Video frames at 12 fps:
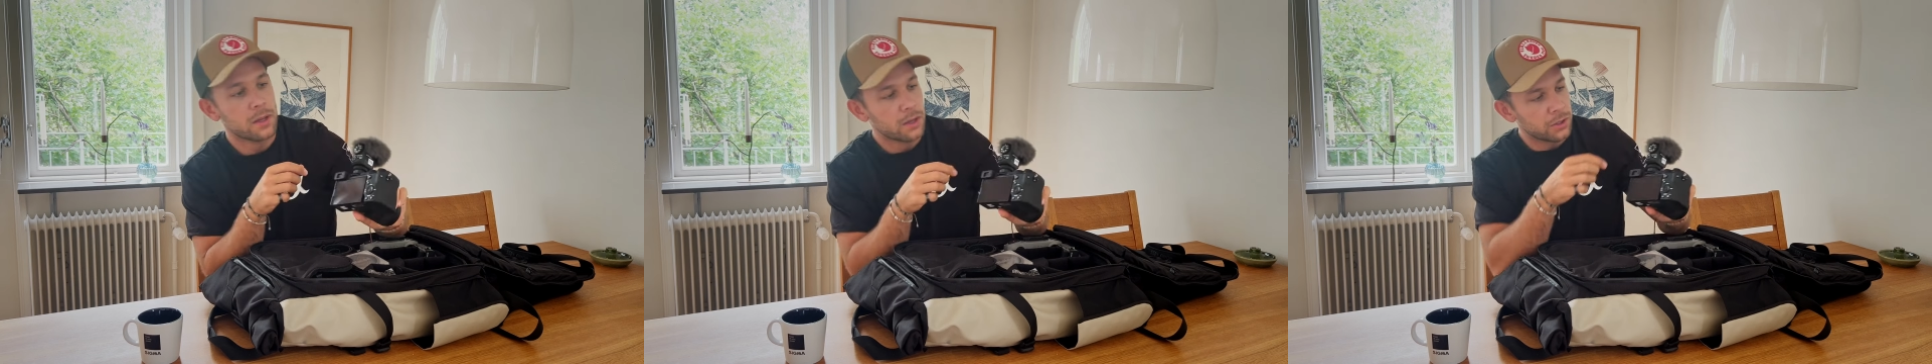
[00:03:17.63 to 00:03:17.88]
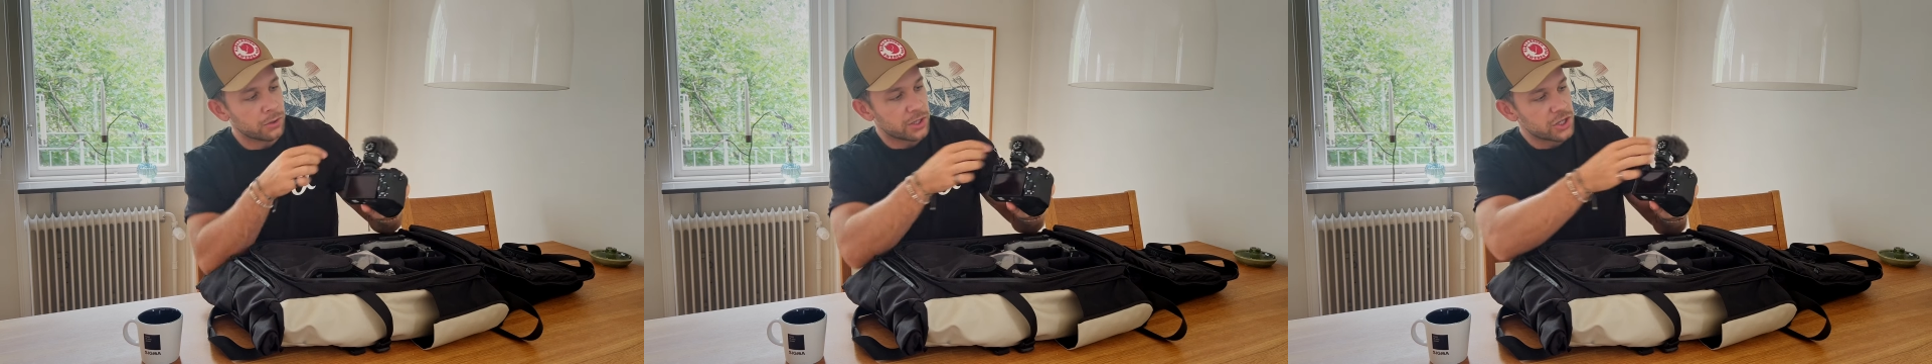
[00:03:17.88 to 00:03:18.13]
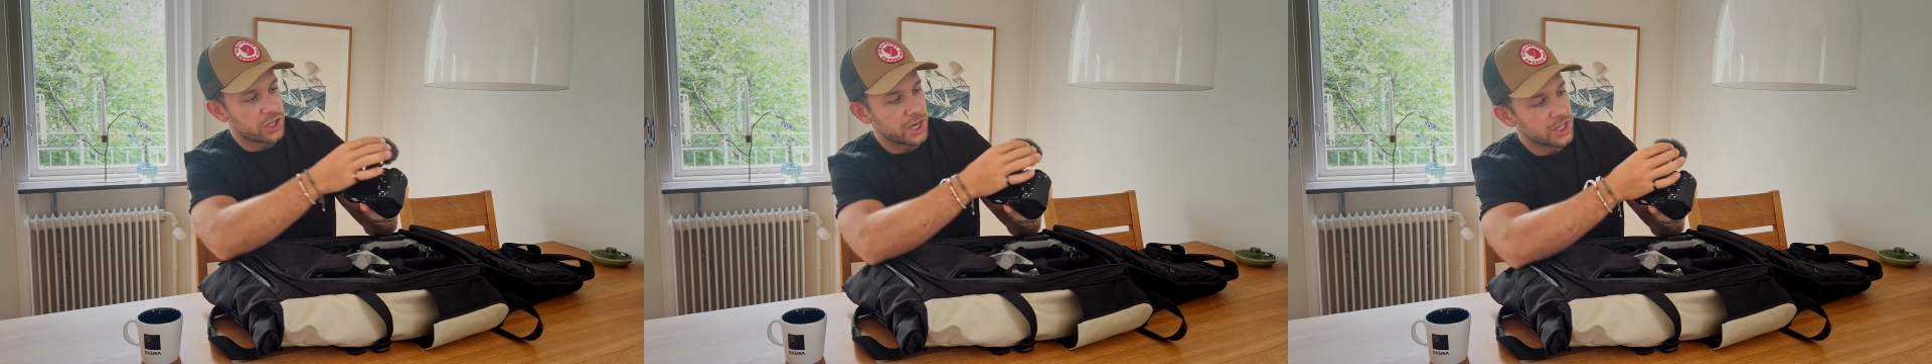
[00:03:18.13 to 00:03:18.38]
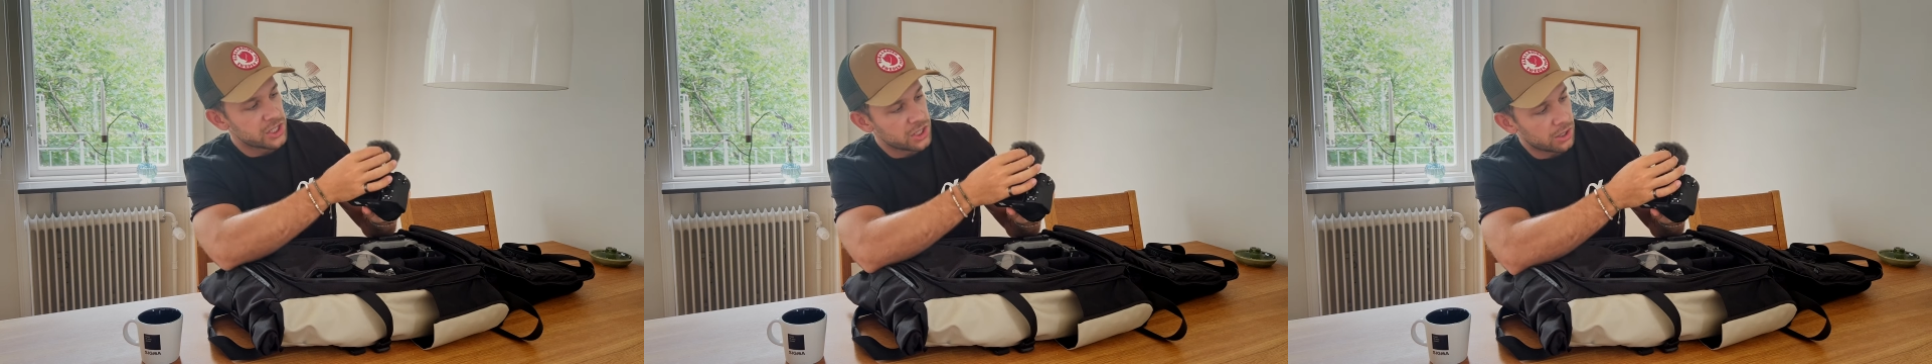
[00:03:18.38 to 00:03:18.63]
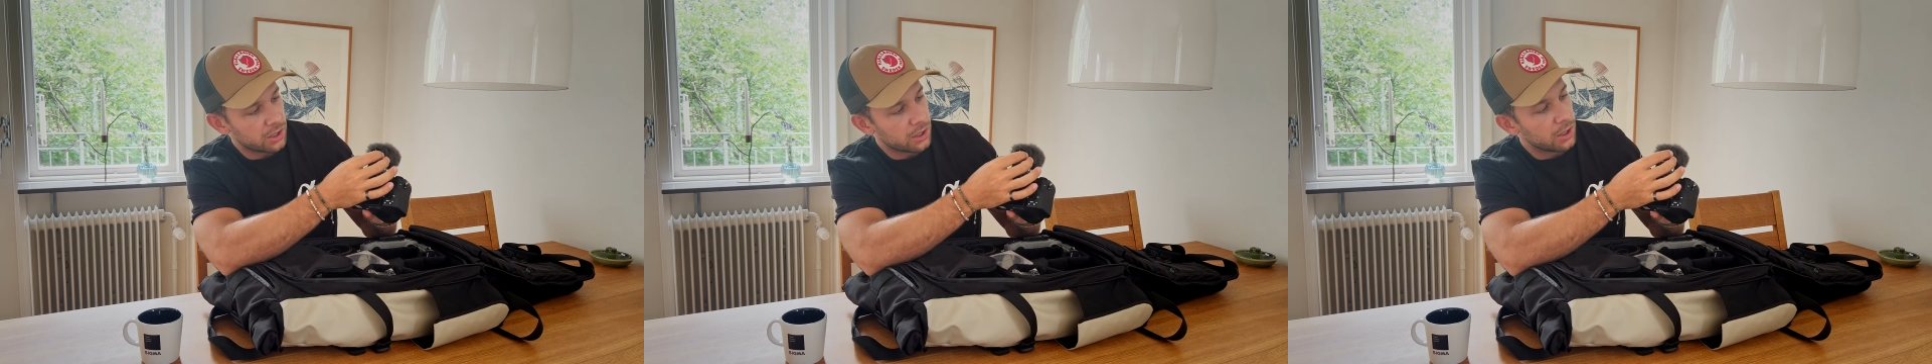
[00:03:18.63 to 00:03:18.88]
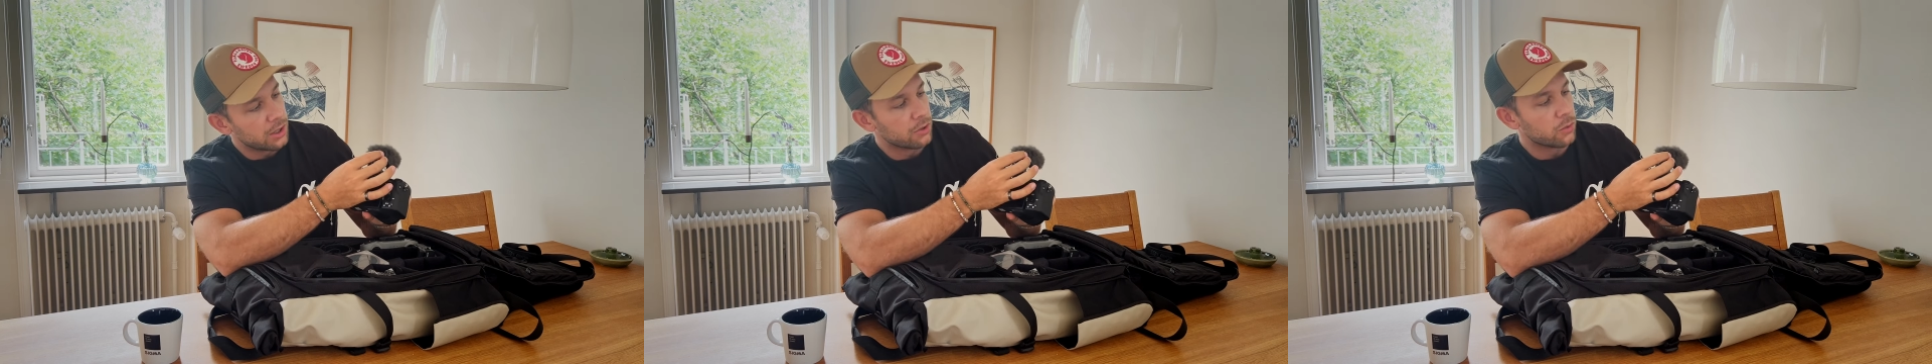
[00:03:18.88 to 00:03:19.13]
you can change
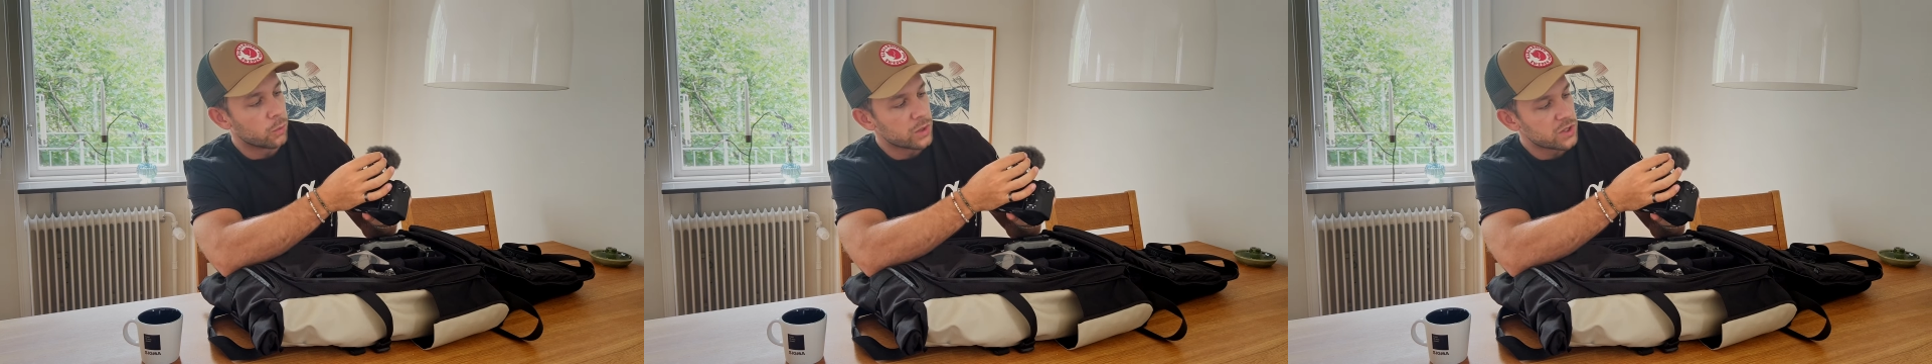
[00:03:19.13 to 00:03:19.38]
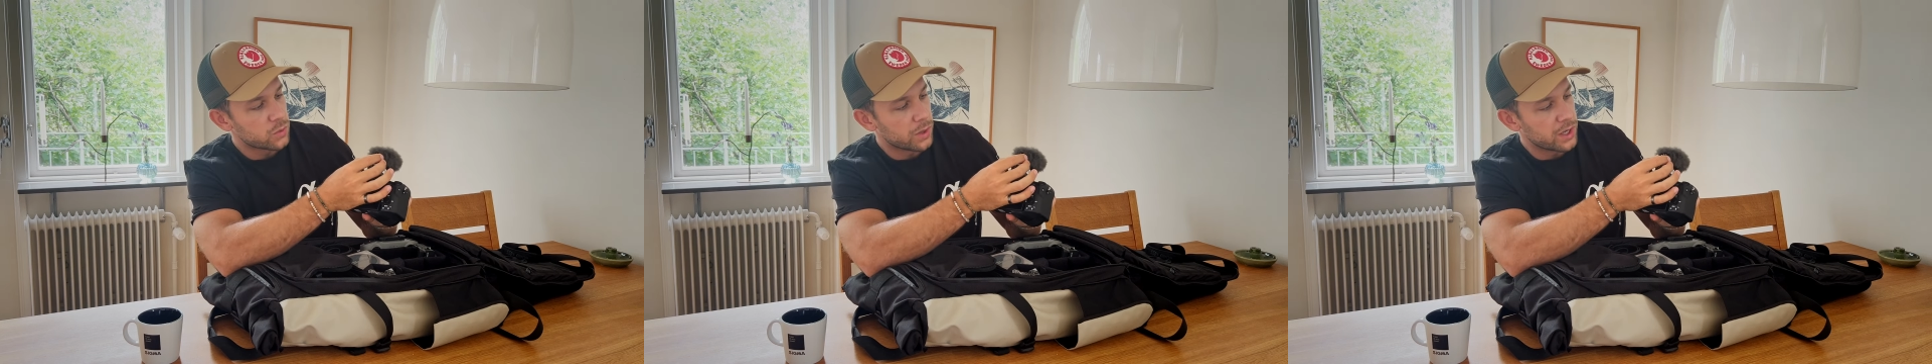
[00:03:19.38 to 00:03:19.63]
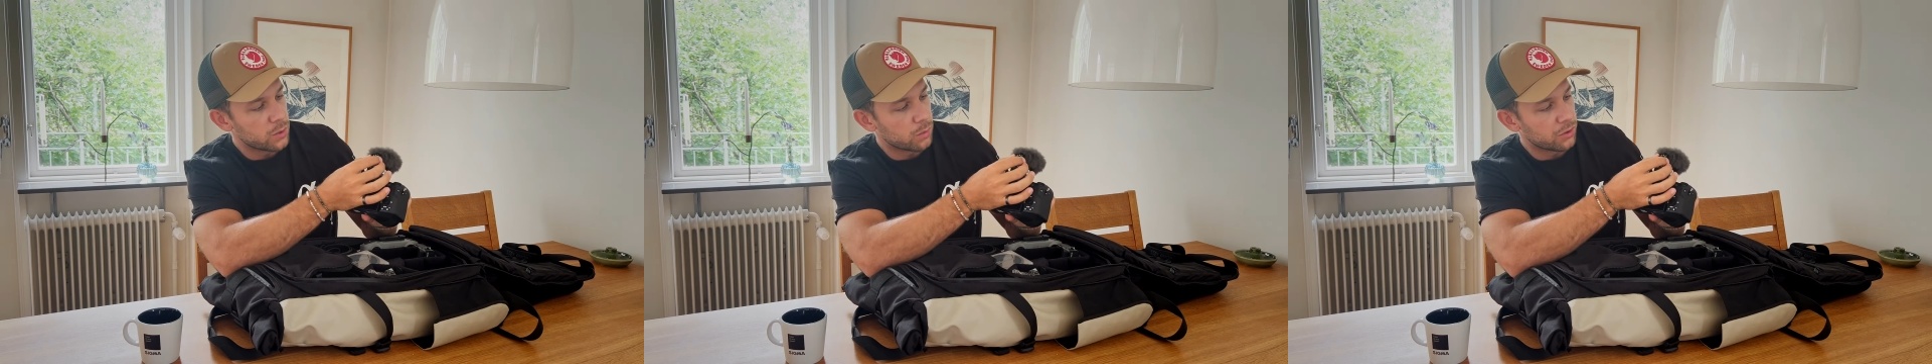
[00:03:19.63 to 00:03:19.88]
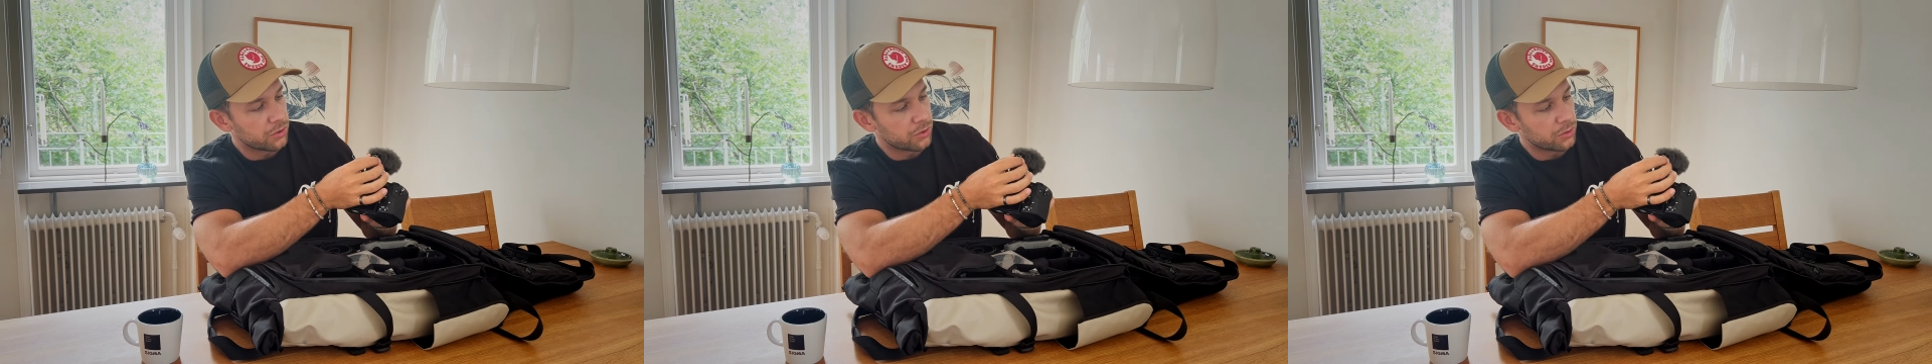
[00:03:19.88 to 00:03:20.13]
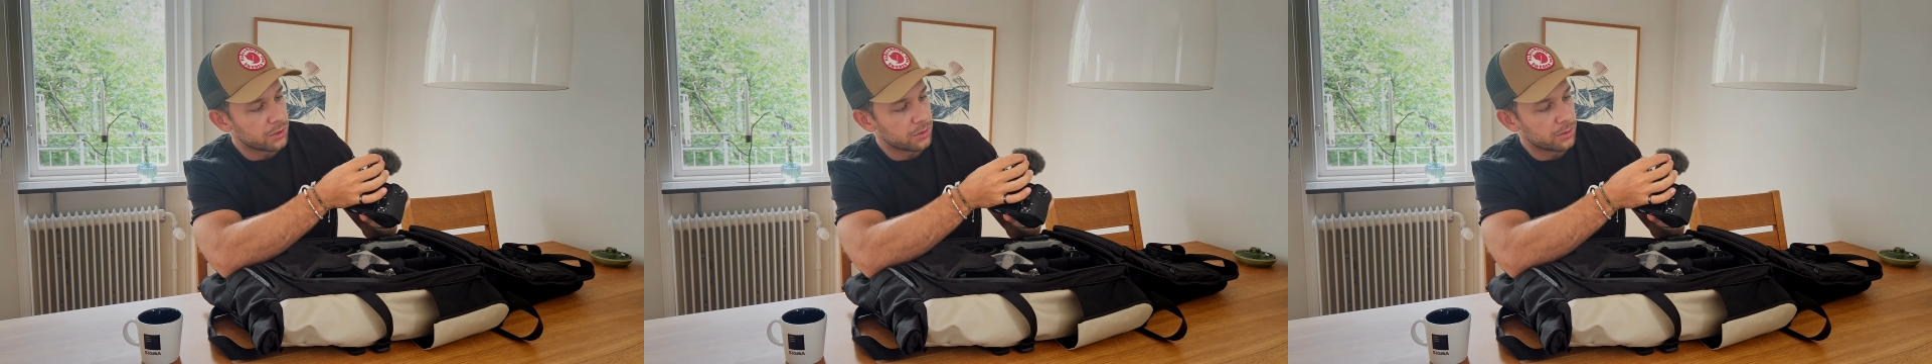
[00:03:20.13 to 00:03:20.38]
which way you want to